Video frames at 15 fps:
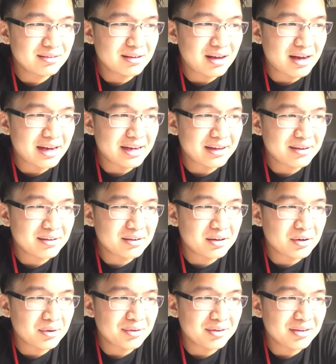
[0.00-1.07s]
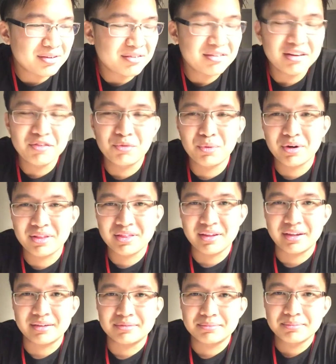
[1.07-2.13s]
I, you know, it's it's a self-worth
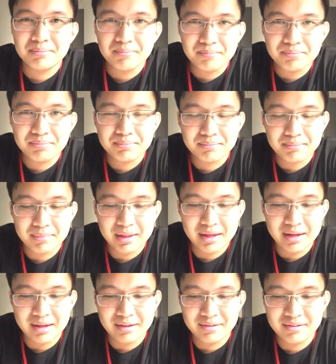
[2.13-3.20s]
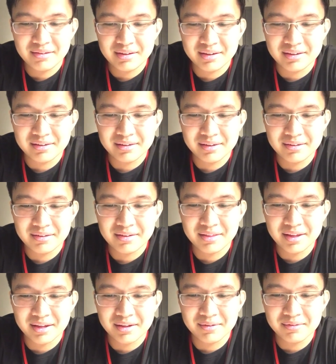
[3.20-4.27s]
thing. It's uh, it's a
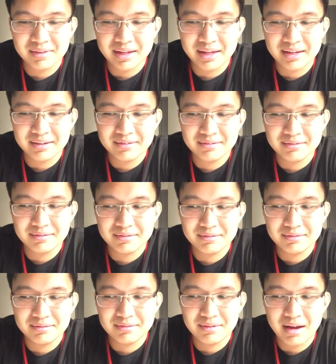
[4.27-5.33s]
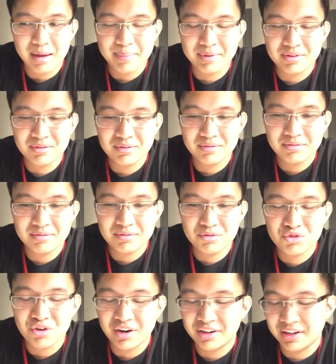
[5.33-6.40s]
thing that I've been
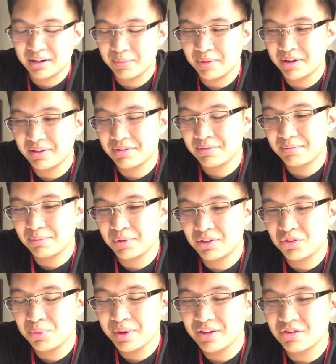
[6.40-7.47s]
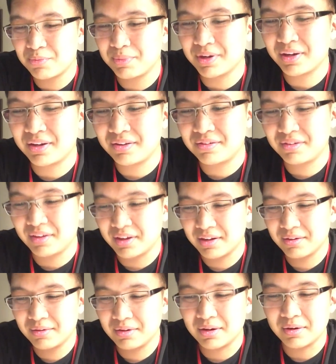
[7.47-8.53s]
struggling with with Twitch because, like,
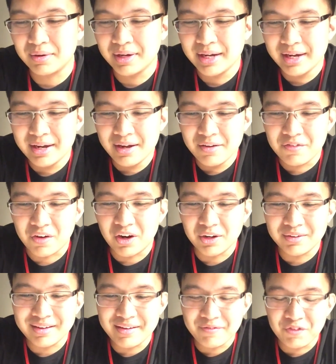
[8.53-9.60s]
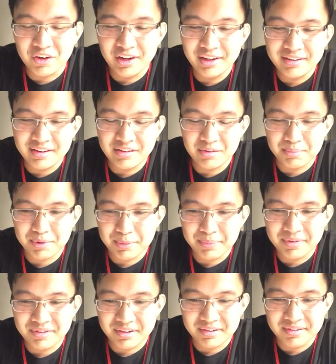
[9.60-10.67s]
you know, for all for all intents and
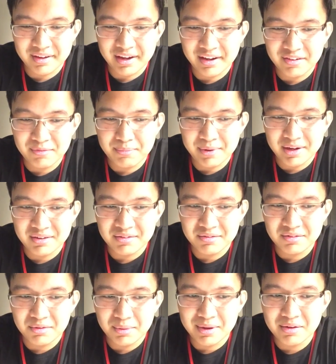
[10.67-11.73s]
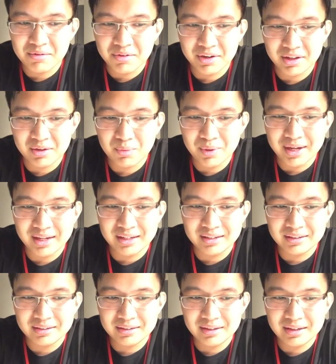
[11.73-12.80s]
purposes, I've been doing really
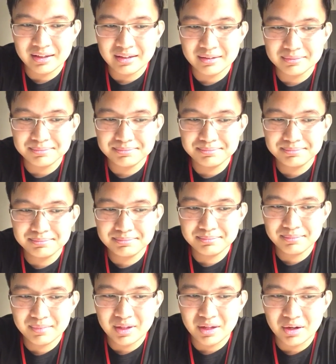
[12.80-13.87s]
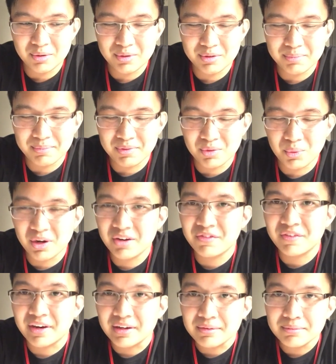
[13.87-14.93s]
well, um, you know, with the work
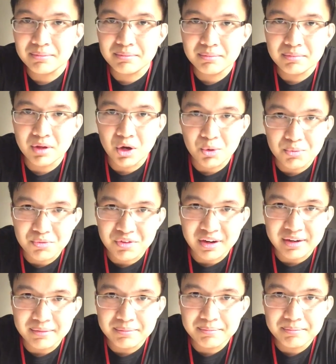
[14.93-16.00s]
front, the home front.